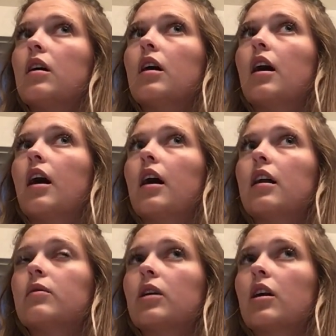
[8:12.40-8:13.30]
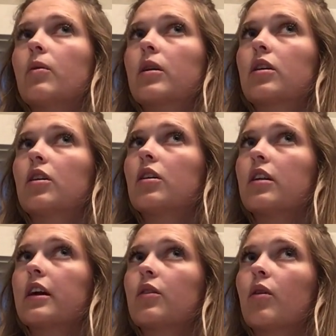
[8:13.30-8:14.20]
and we're going to want to curl
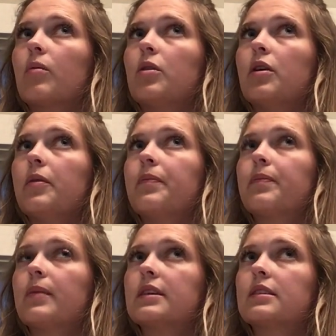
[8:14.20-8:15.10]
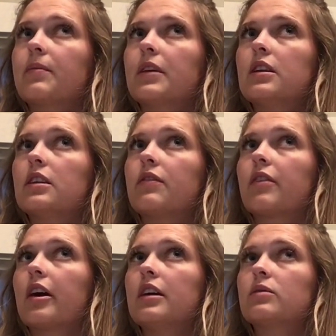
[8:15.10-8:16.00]
like normal, but something
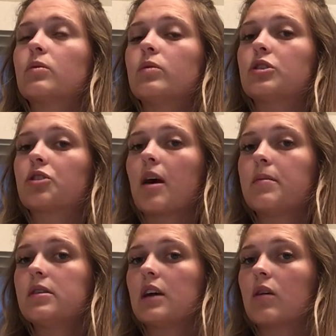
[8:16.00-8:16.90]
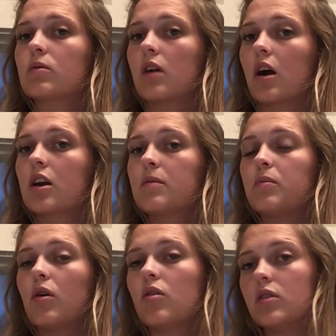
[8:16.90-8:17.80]
different is when we drop it down, we're not going to
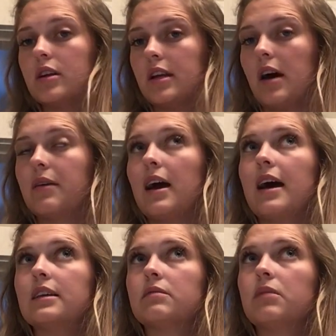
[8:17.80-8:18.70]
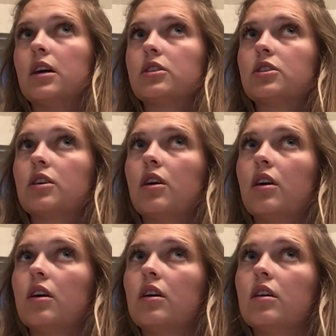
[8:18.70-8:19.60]
pull it down as much.
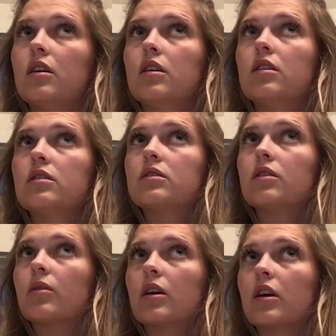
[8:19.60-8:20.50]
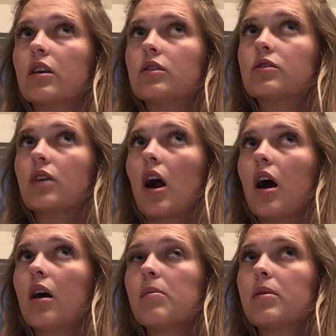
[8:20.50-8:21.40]
So we're going to
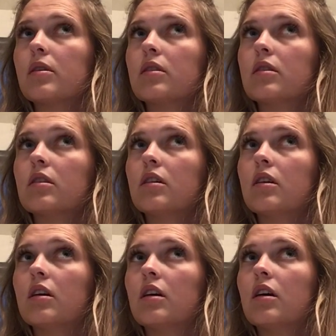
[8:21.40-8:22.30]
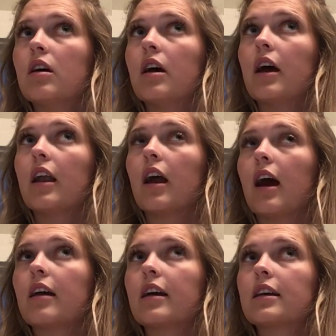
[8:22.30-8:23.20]
drop, and
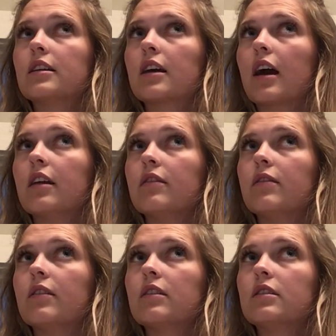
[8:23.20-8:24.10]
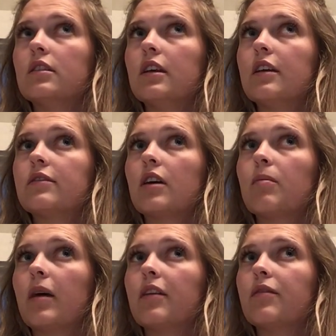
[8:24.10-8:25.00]
I like to kind of lift
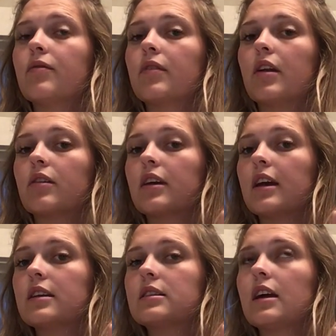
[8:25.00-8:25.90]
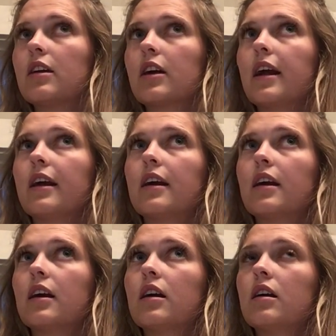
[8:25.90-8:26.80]
up my little kickstand right
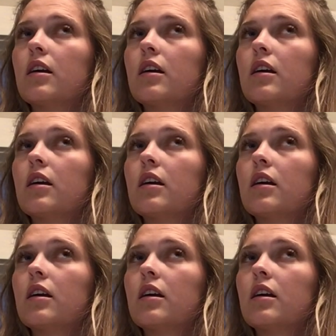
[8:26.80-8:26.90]
here,